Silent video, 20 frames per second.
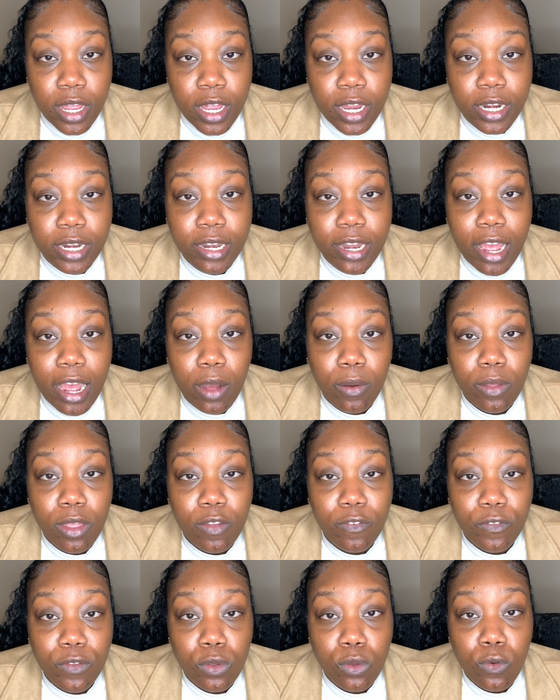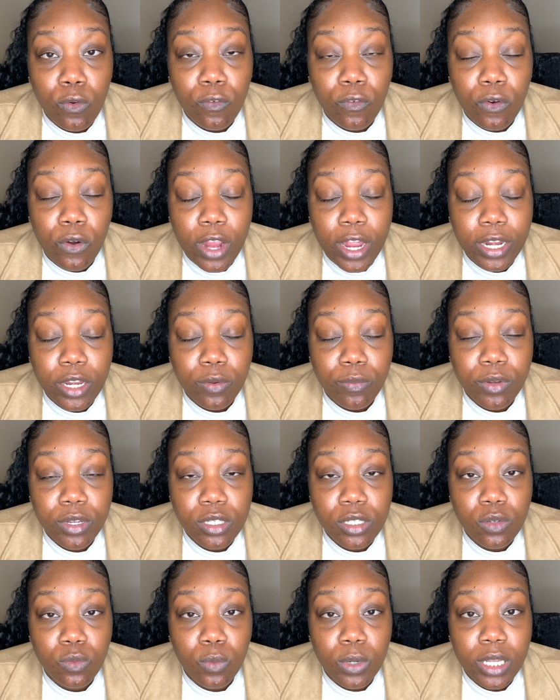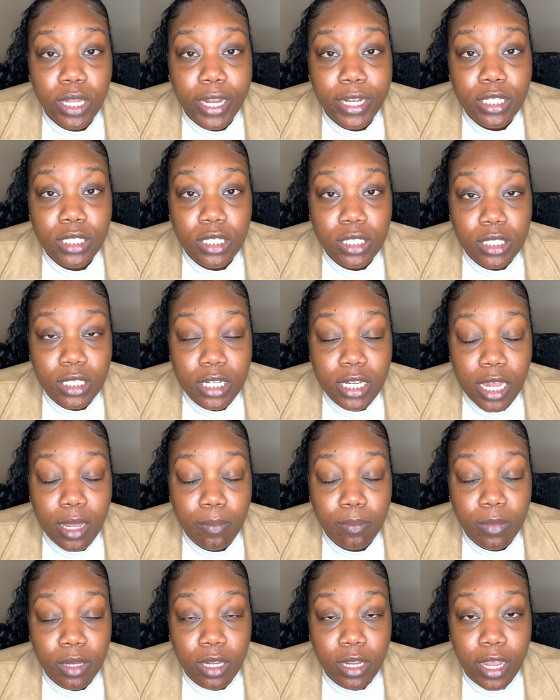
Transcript: Now, if you for any reason would like to DM me,